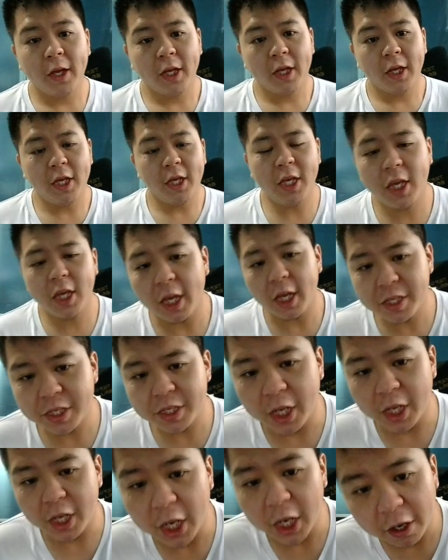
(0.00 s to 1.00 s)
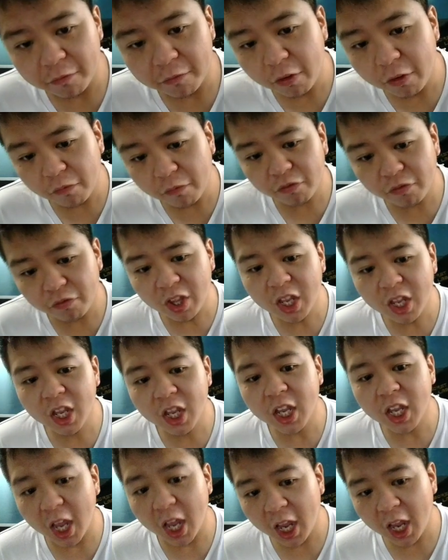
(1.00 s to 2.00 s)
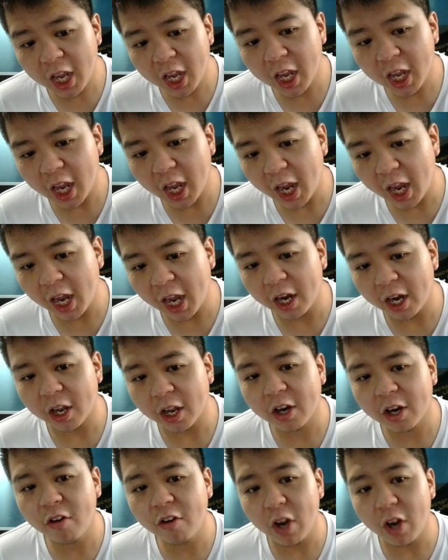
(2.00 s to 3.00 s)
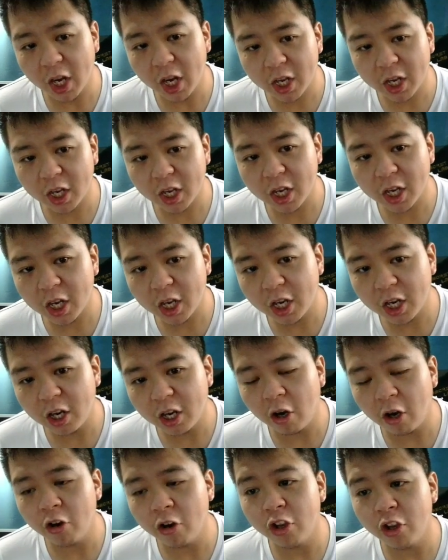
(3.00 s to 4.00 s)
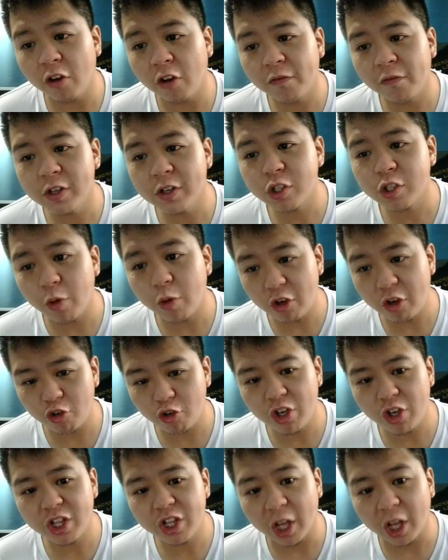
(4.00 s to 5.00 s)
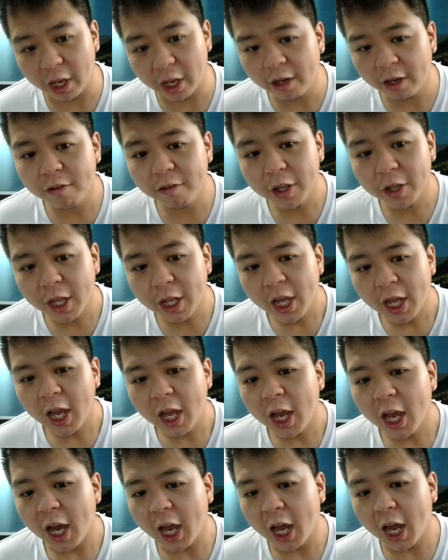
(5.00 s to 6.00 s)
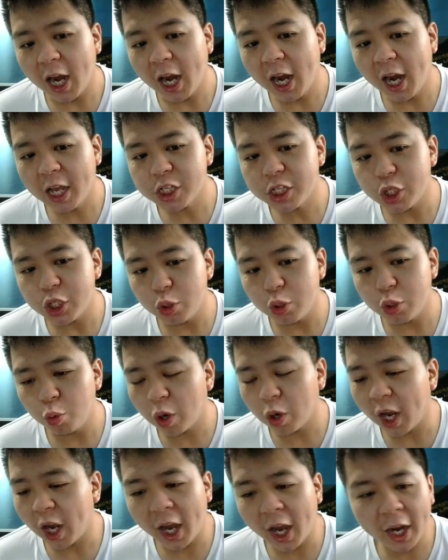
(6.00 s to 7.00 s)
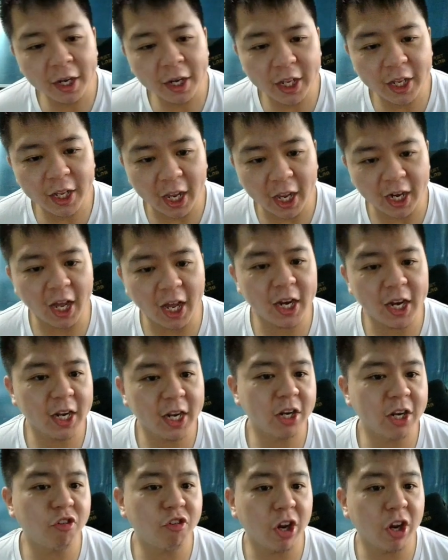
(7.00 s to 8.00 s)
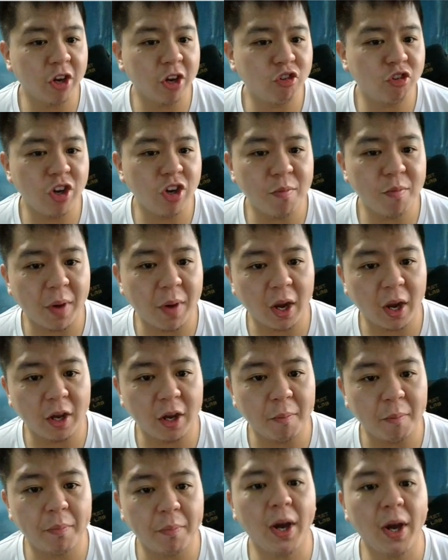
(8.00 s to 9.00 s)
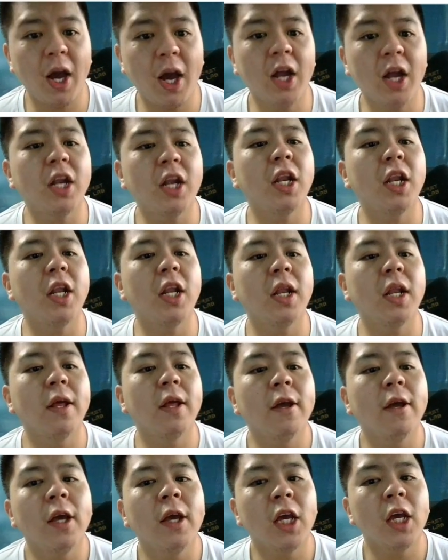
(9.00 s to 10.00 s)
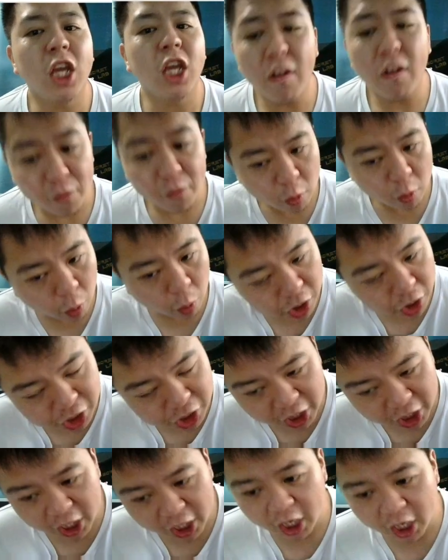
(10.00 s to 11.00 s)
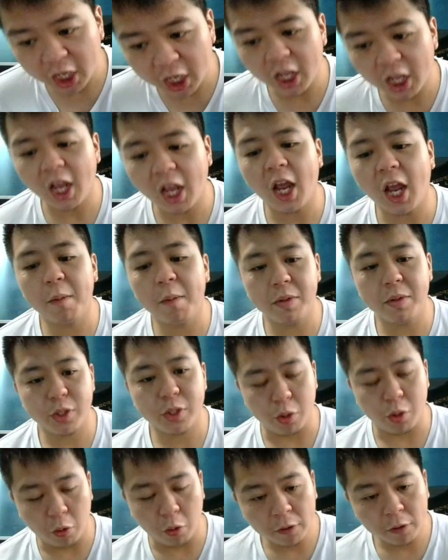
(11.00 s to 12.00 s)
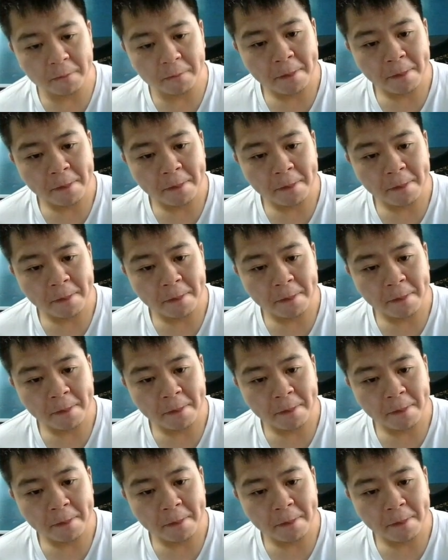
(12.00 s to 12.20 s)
he gets 15k and a crit on your first grade 3 turn, unless you can't get another Dragontree marker. But if you watch the episode,